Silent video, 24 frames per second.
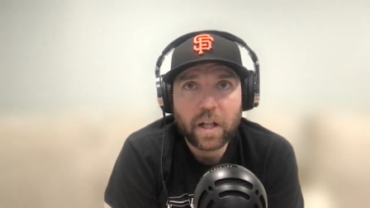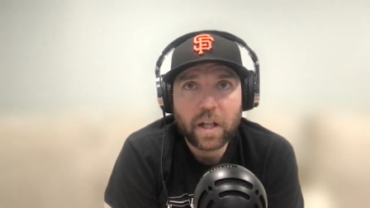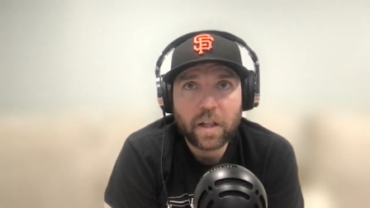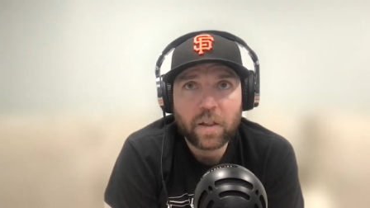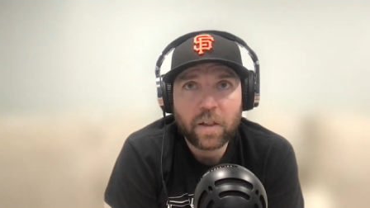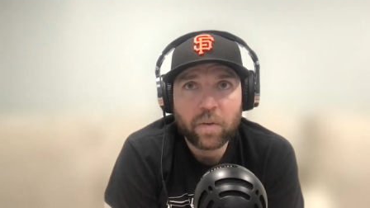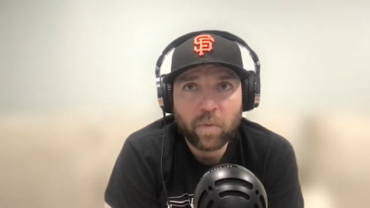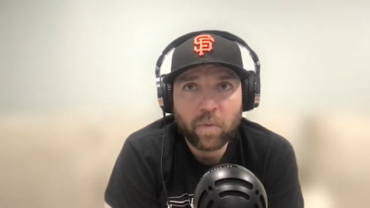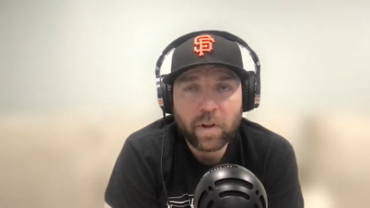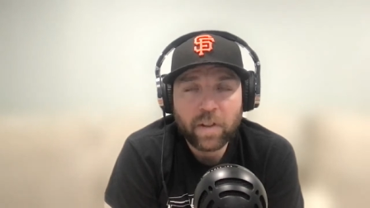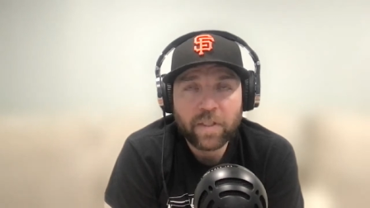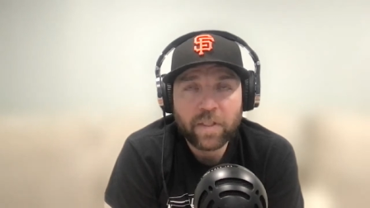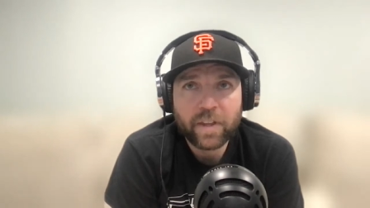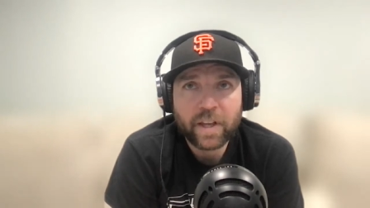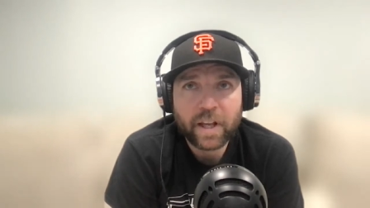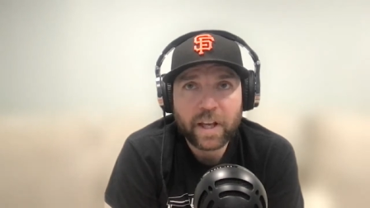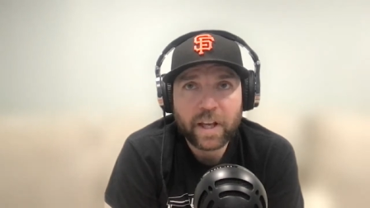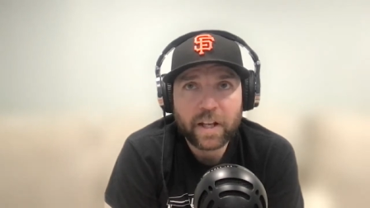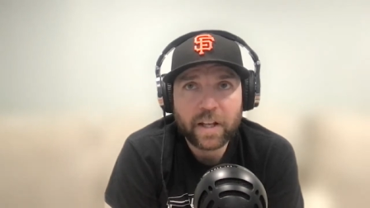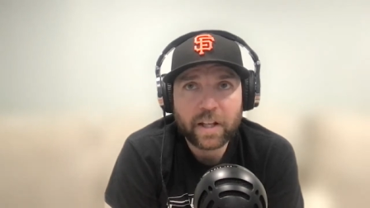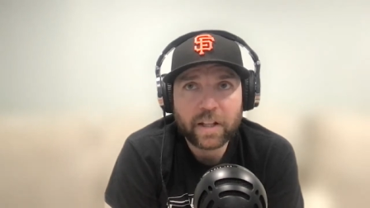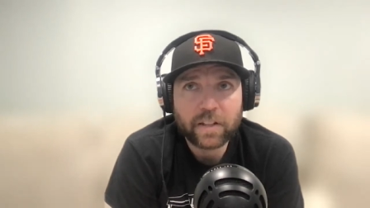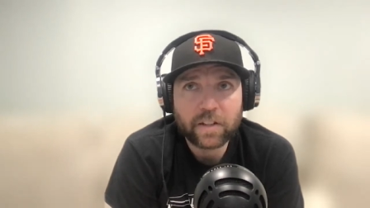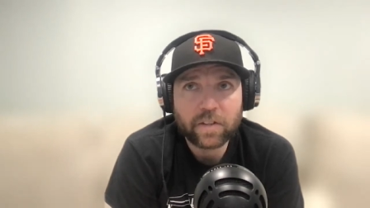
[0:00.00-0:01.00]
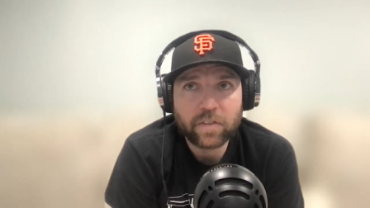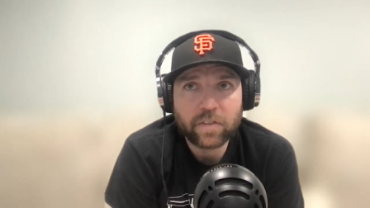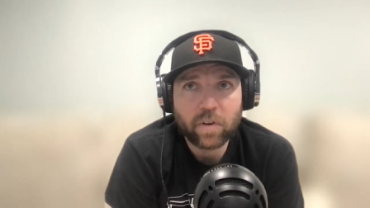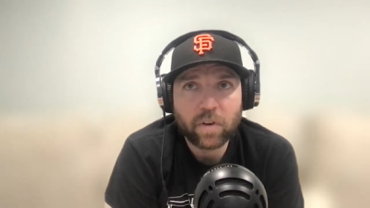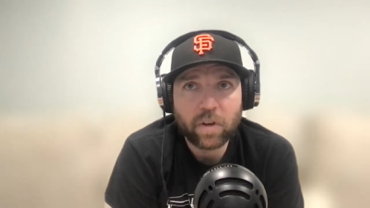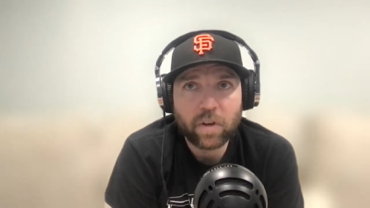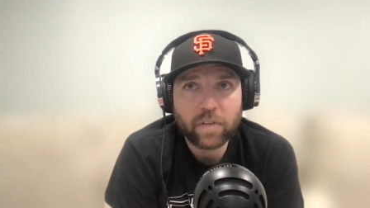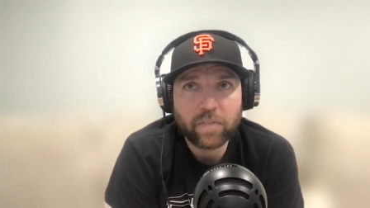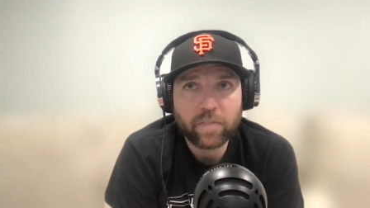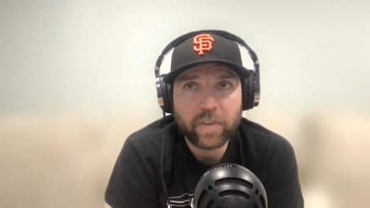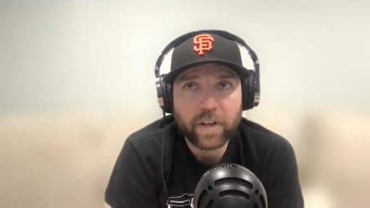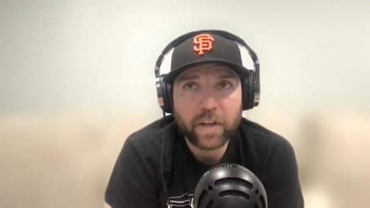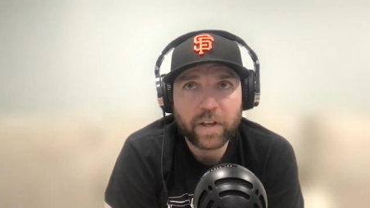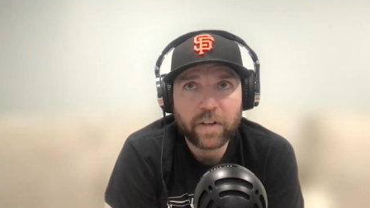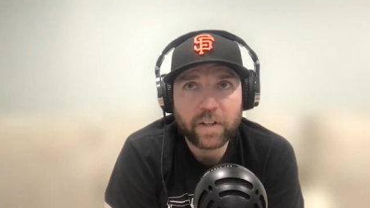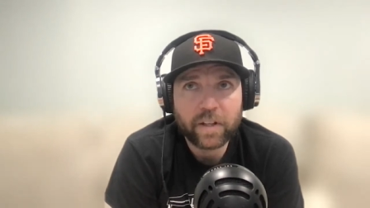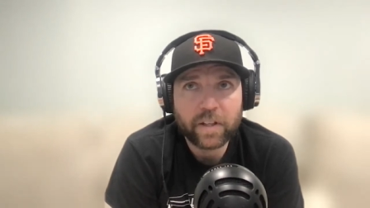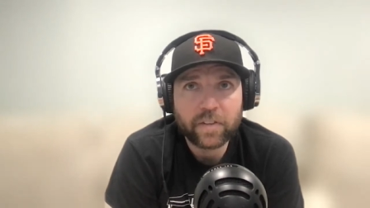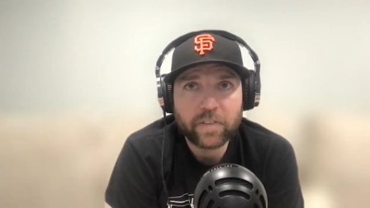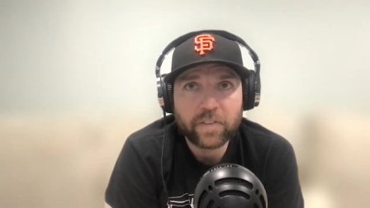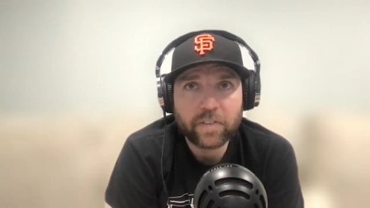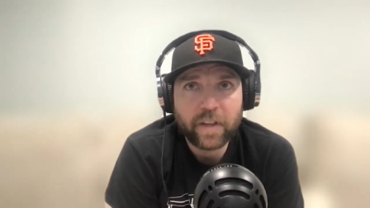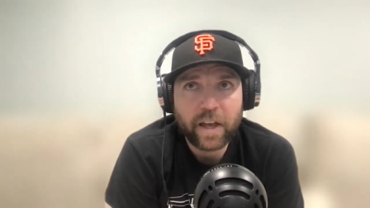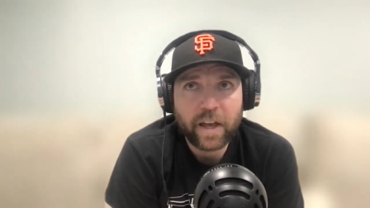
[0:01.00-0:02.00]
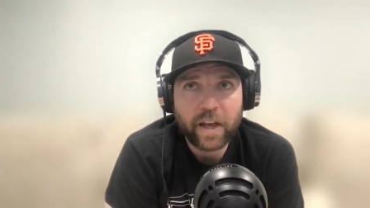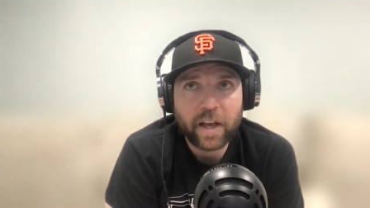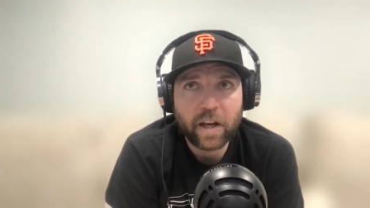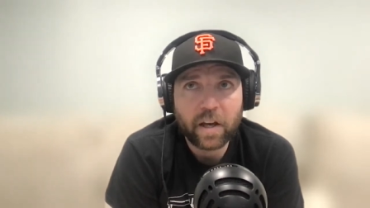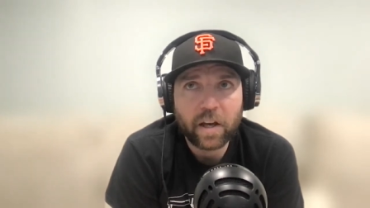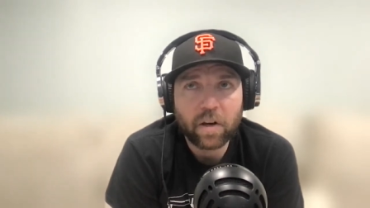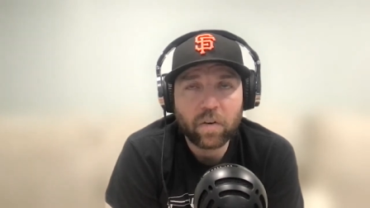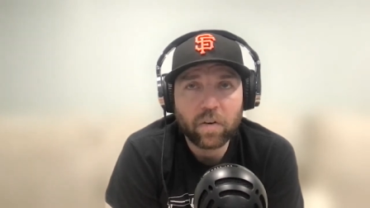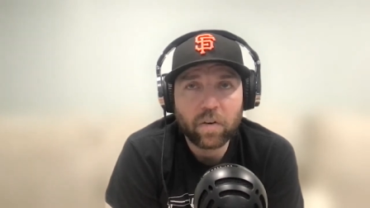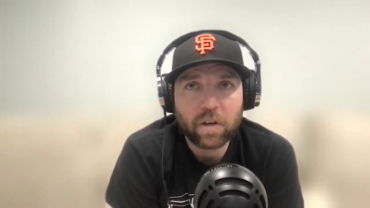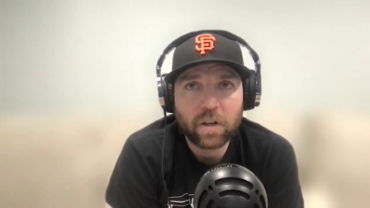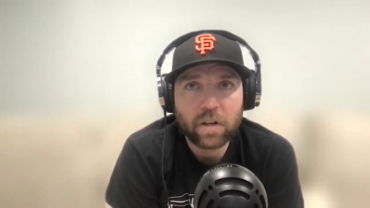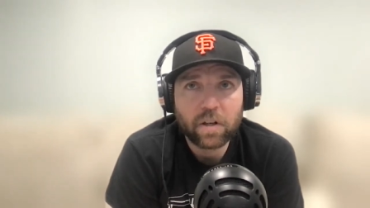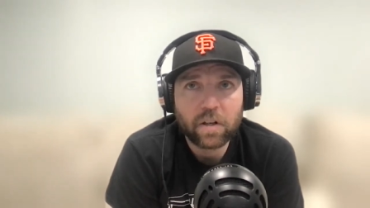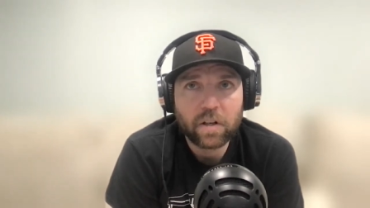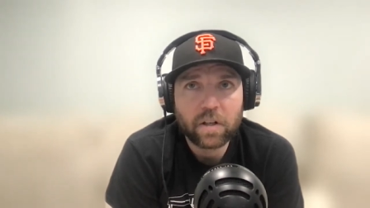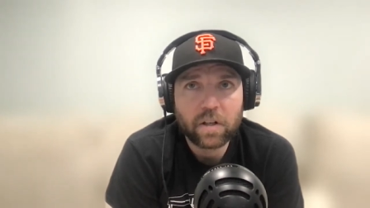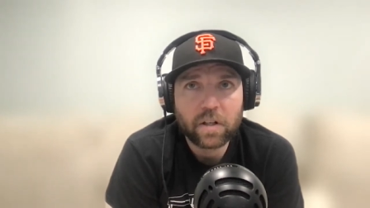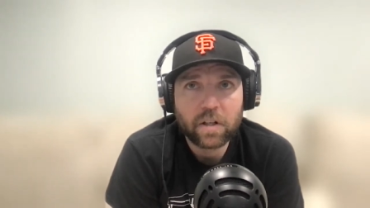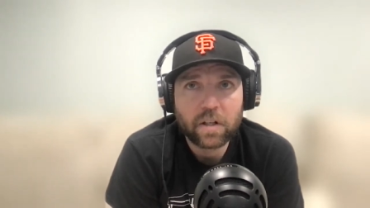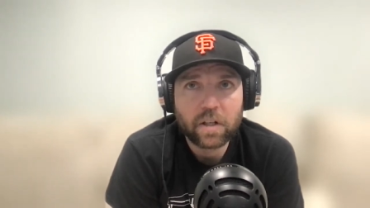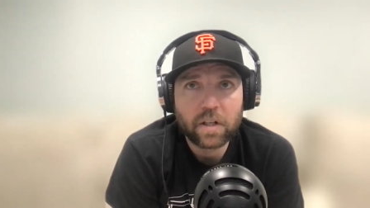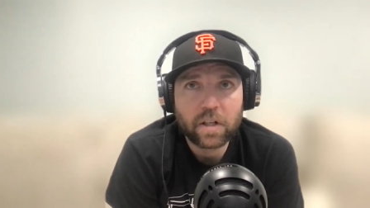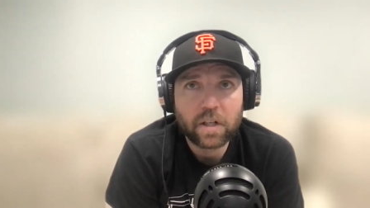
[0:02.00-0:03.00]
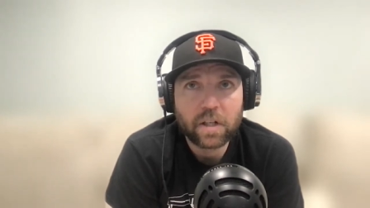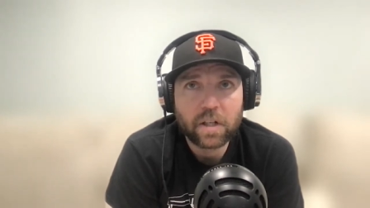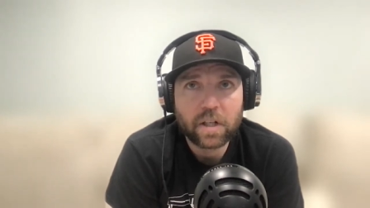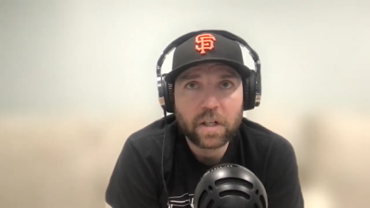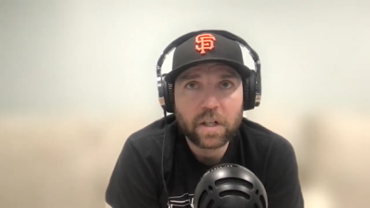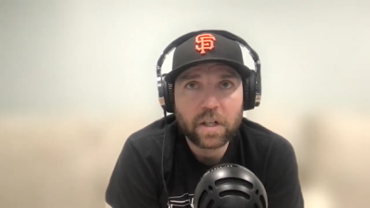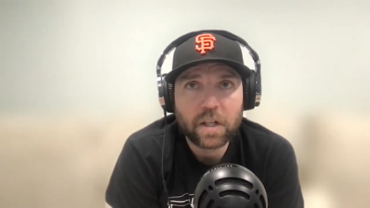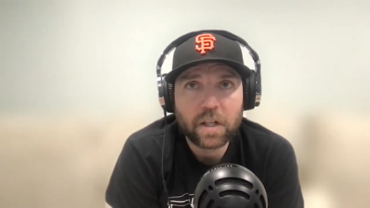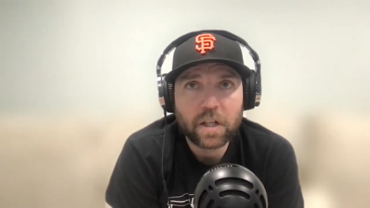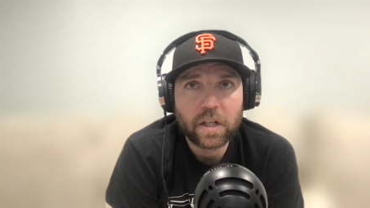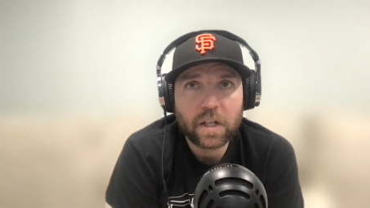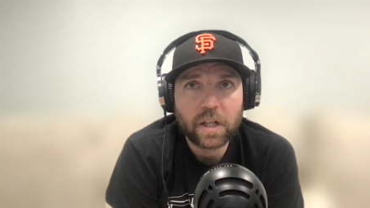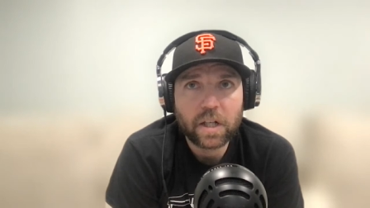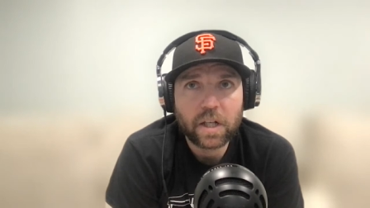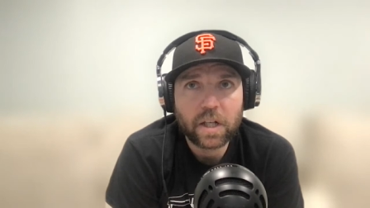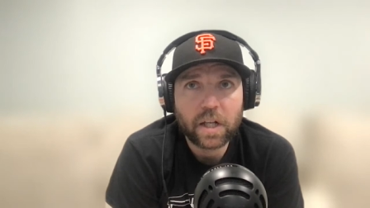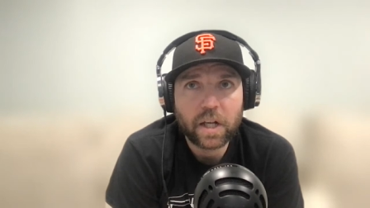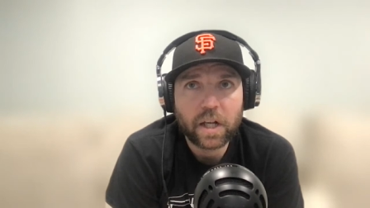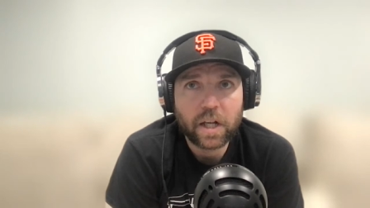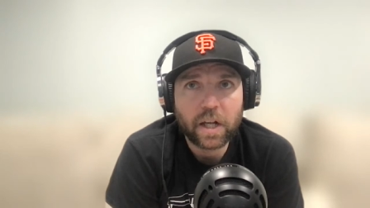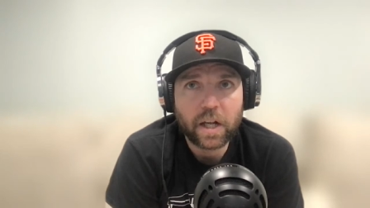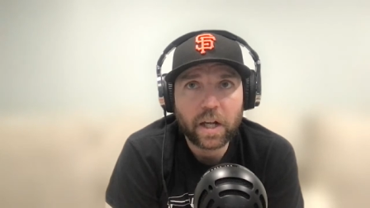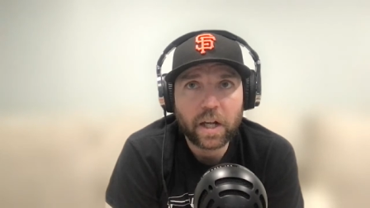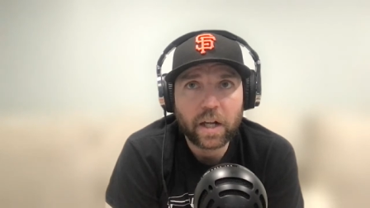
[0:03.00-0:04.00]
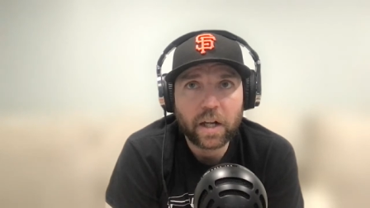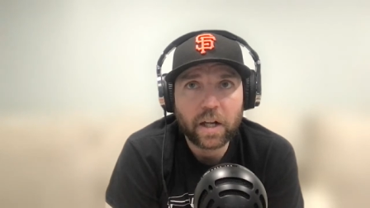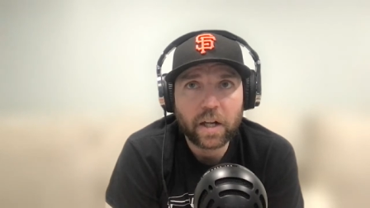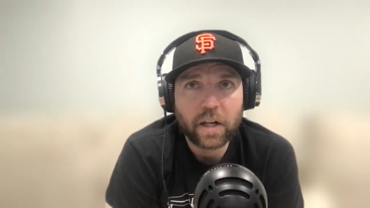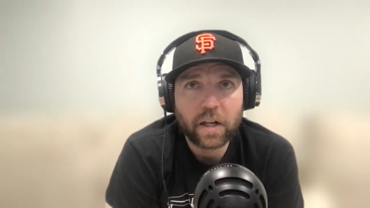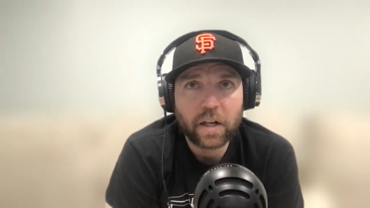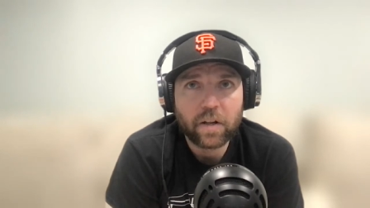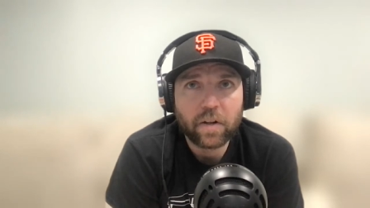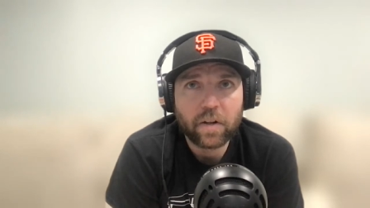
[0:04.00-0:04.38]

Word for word: the one thing I'd like to talk about is how uh,